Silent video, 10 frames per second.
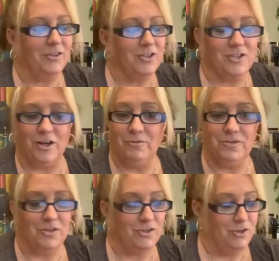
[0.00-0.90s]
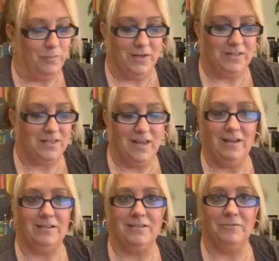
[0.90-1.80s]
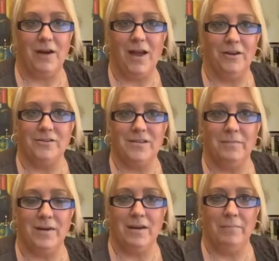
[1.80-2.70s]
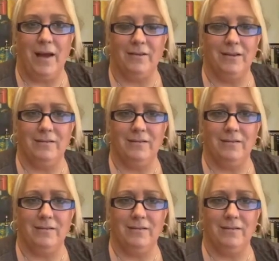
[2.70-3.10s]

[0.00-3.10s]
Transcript: I just thought it was the stupidest thing to rag on somebody about,